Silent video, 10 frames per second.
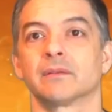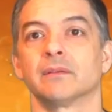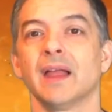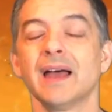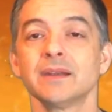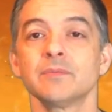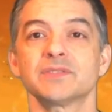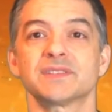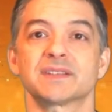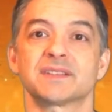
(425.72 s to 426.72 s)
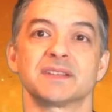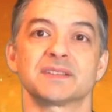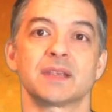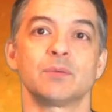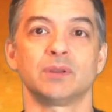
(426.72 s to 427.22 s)
Lie number six
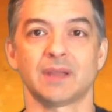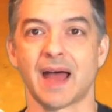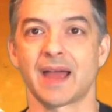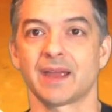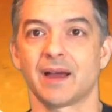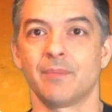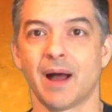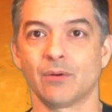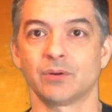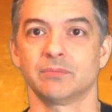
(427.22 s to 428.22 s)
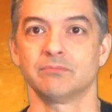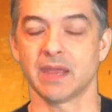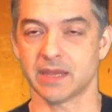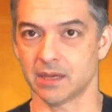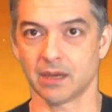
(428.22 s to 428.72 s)
is he will lie about
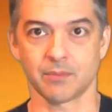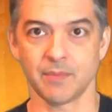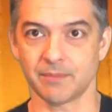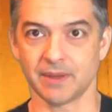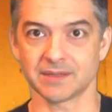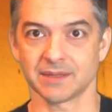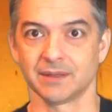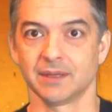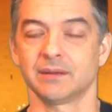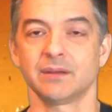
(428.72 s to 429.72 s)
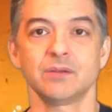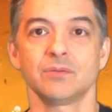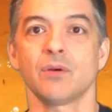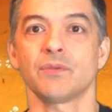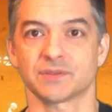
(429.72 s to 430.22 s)
making a commitment. Now you
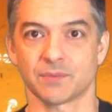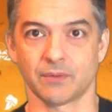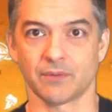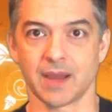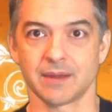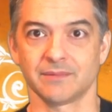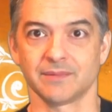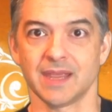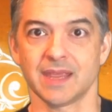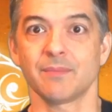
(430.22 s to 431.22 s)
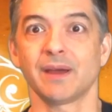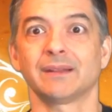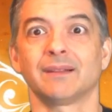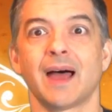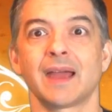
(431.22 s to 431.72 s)
know this one, right? He
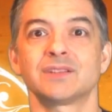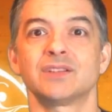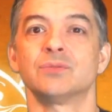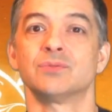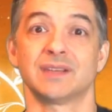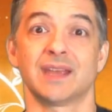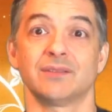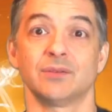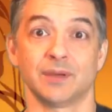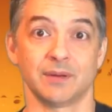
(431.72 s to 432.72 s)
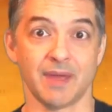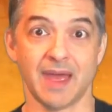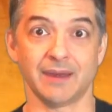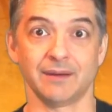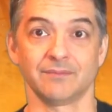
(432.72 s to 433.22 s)
might lie to you to get you into
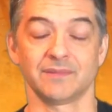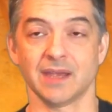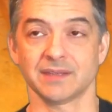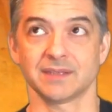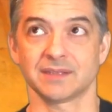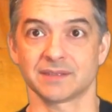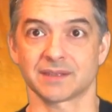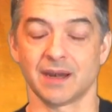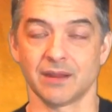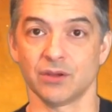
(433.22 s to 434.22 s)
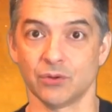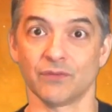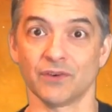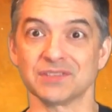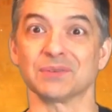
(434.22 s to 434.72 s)
bed. Yes, this is kind of the
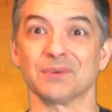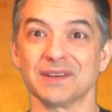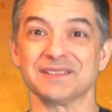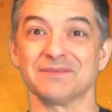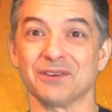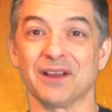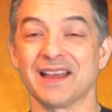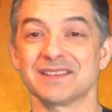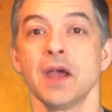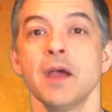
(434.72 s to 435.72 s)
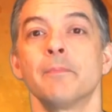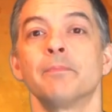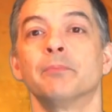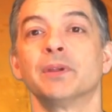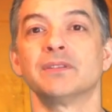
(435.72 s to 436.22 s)
universal reason for guys.
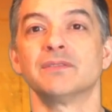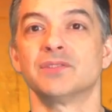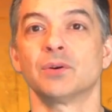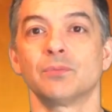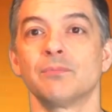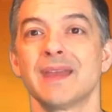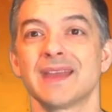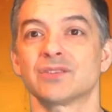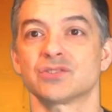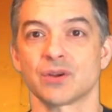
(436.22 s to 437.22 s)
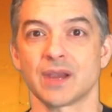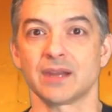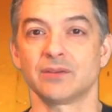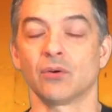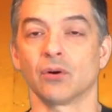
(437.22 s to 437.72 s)
But don't make a
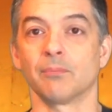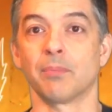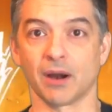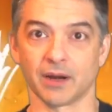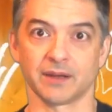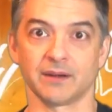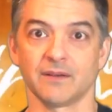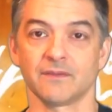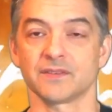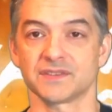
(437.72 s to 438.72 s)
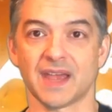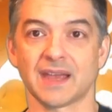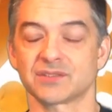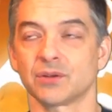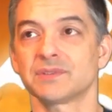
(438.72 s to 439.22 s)
trade or bargain for
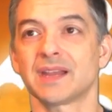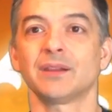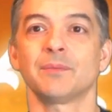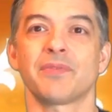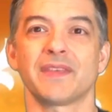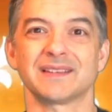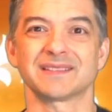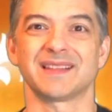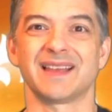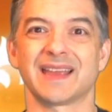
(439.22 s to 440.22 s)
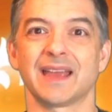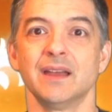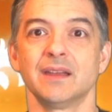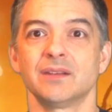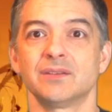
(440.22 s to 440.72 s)
sex. Don't tell him things like,
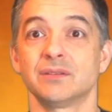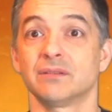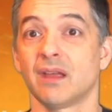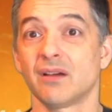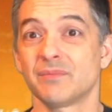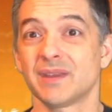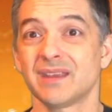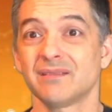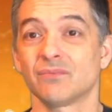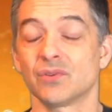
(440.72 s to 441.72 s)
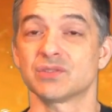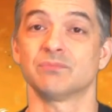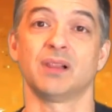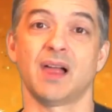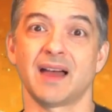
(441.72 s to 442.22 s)
do you love me? Which
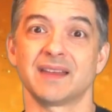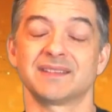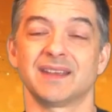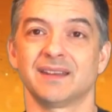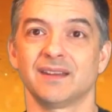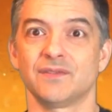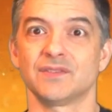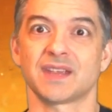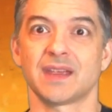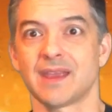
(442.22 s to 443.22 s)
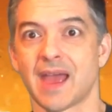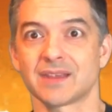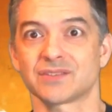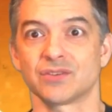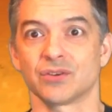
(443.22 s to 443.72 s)
implies that if you say
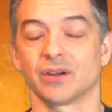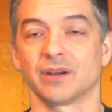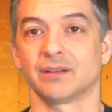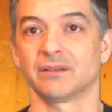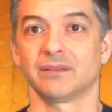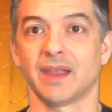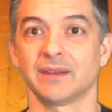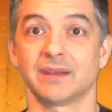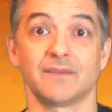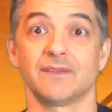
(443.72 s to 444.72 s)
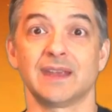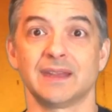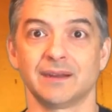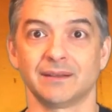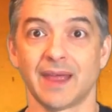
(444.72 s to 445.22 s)
yes, you're gonna give
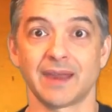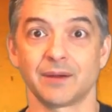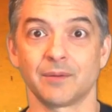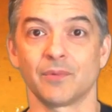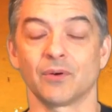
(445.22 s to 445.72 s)
in and let him.